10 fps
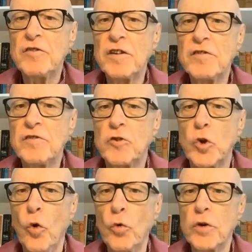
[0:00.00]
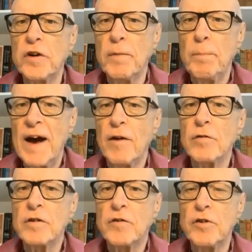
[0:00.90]
Jesus talked
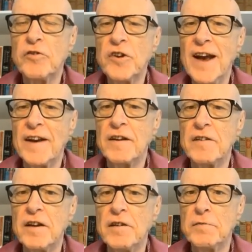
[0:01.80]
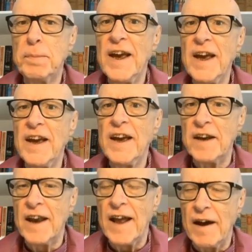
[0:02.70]
about Christianity as being